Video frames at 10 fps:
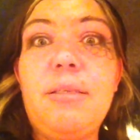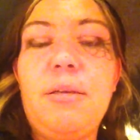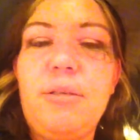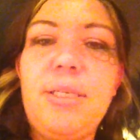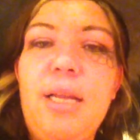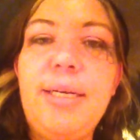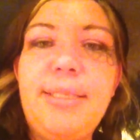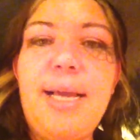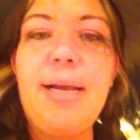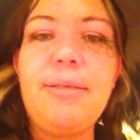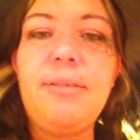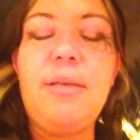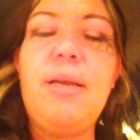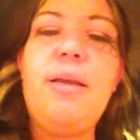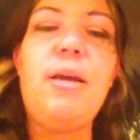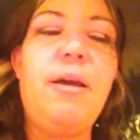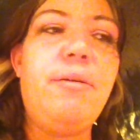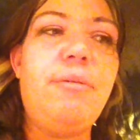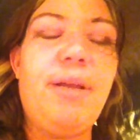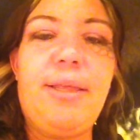They're selling sex, and I
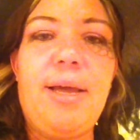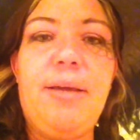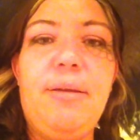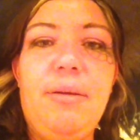don't like that.